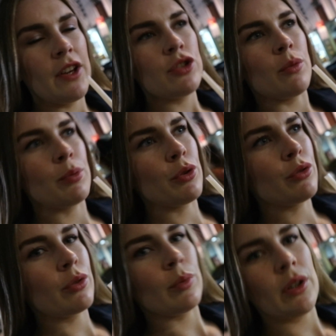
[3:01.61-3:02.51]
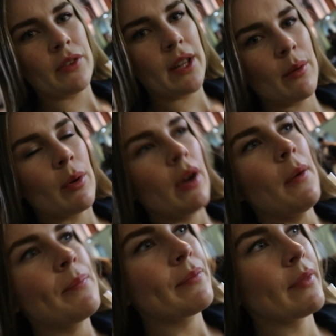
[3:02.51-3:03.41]
fish or prawn or whatever they
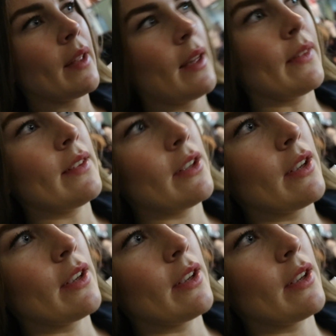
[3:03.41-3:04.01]
were, and then you